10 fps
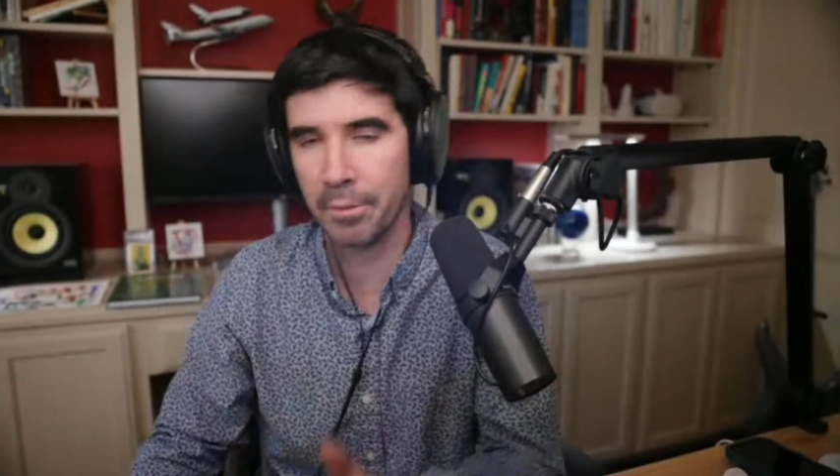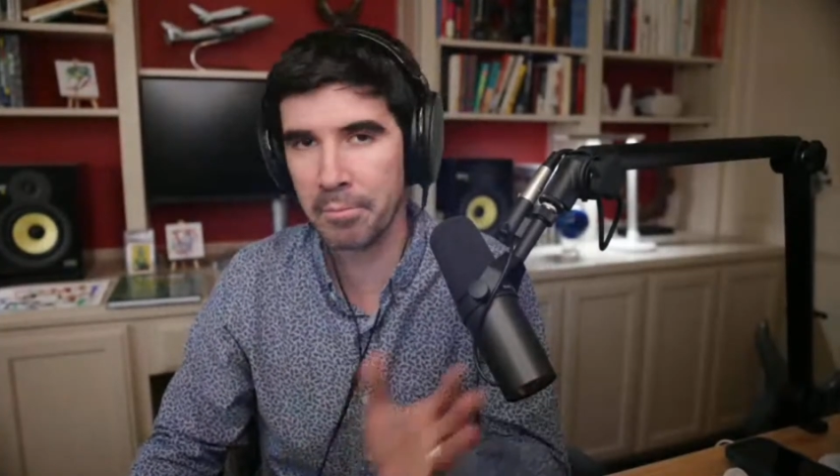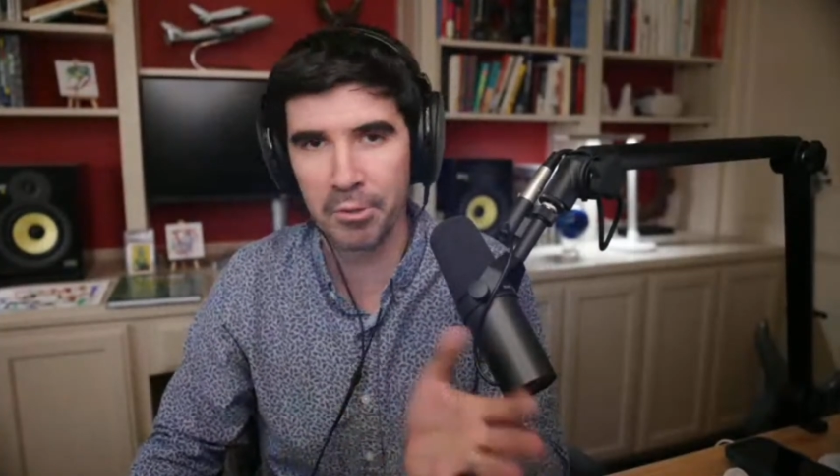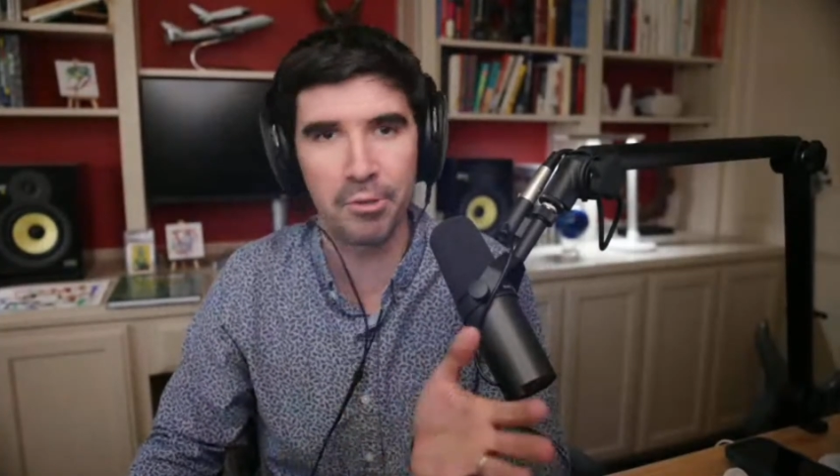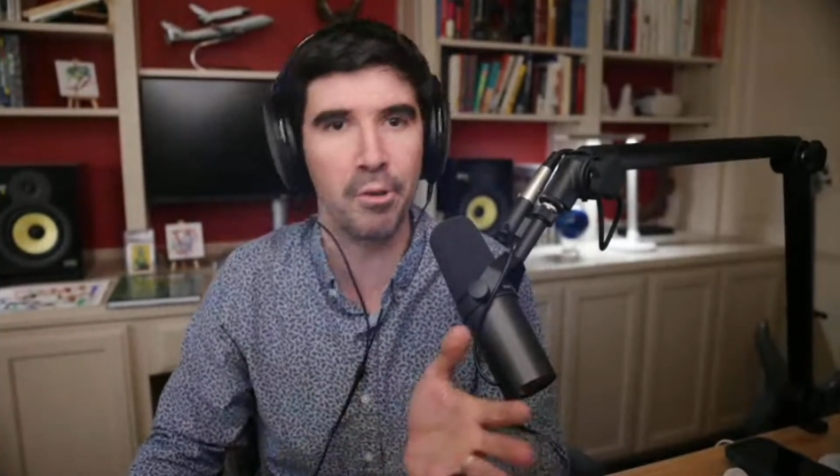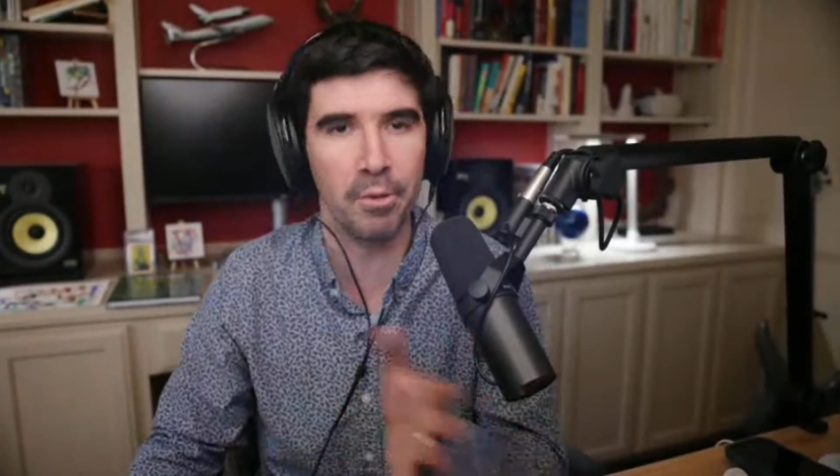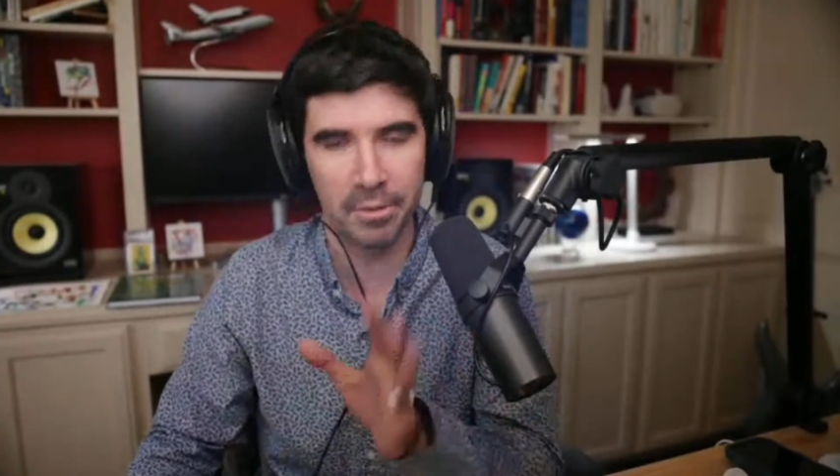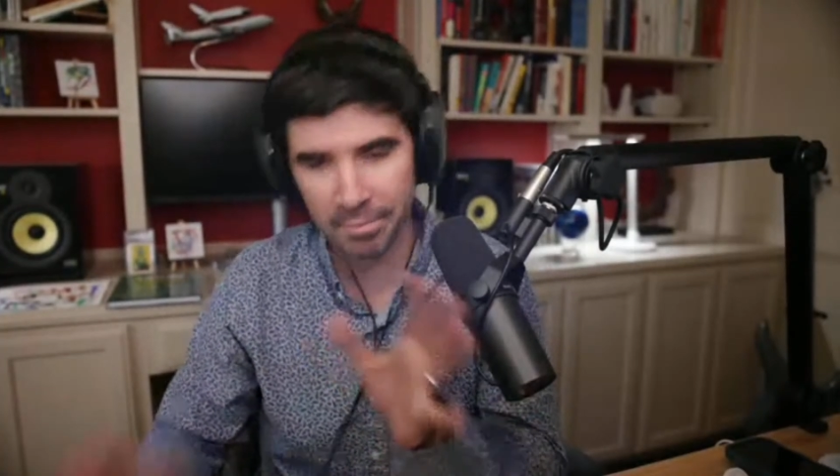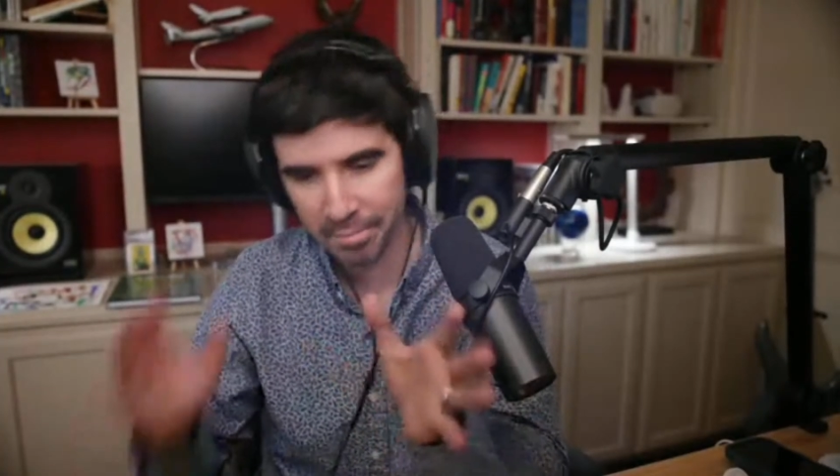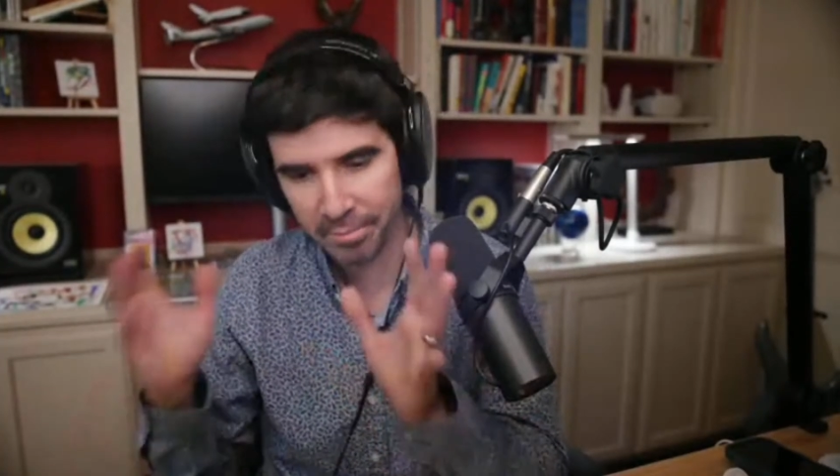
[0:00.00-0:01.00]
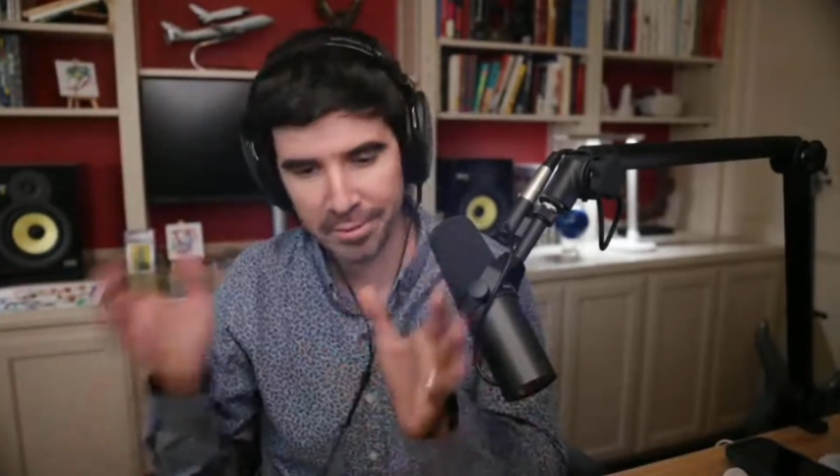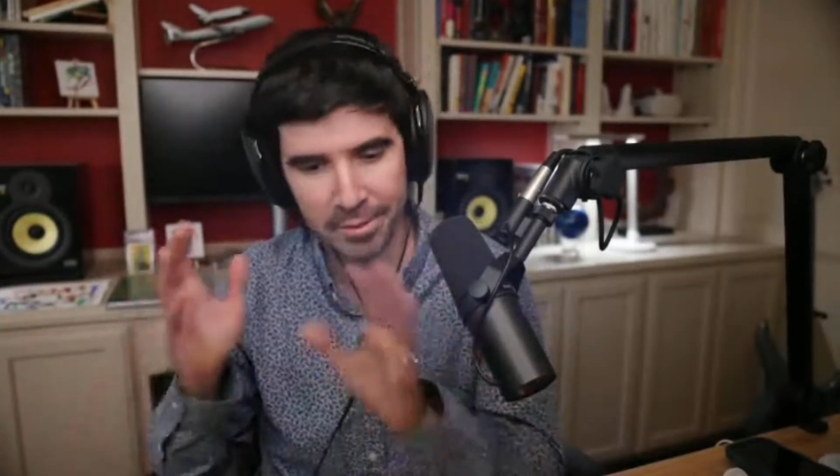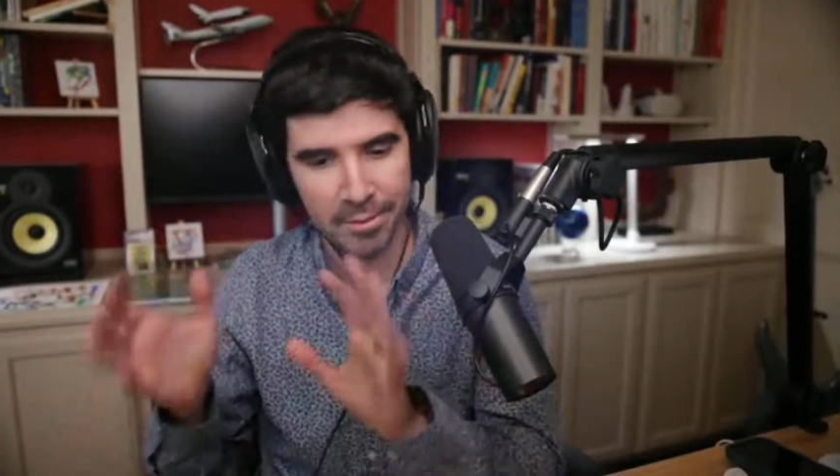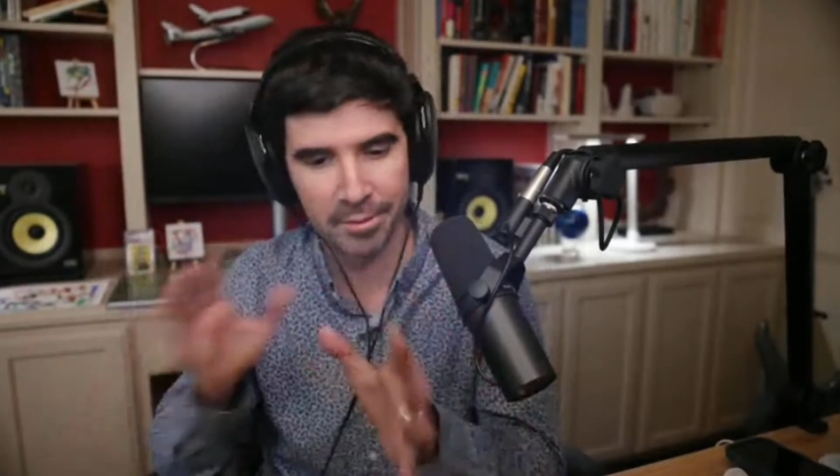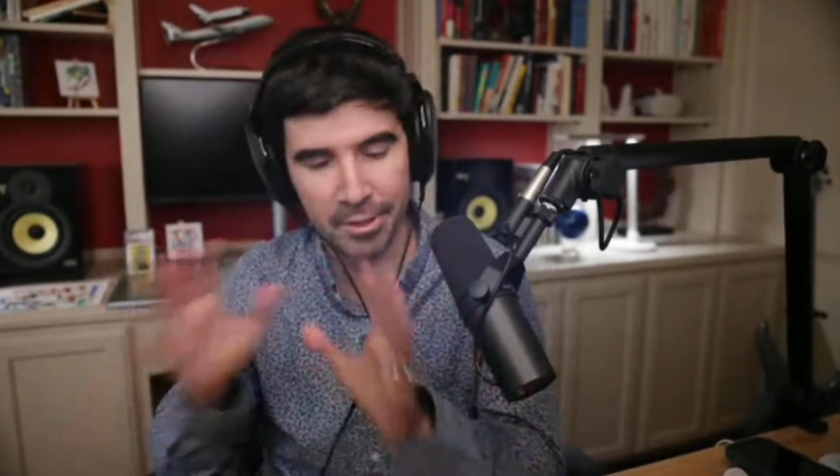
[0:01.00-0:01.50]
So just curious to
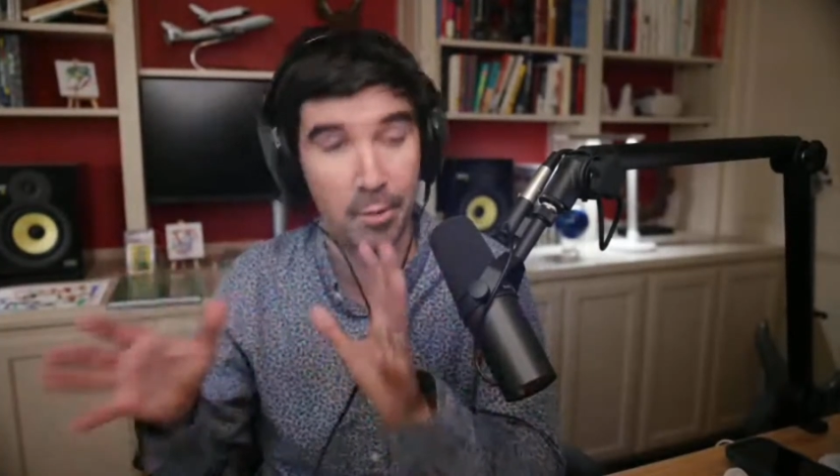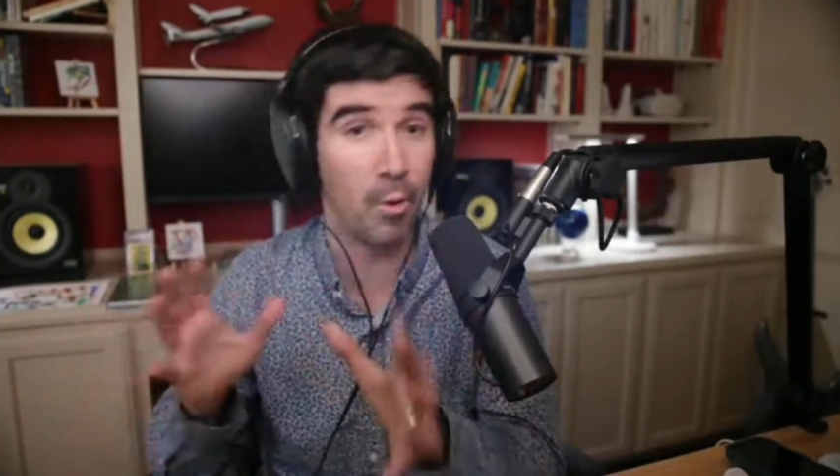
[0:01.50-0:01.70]
see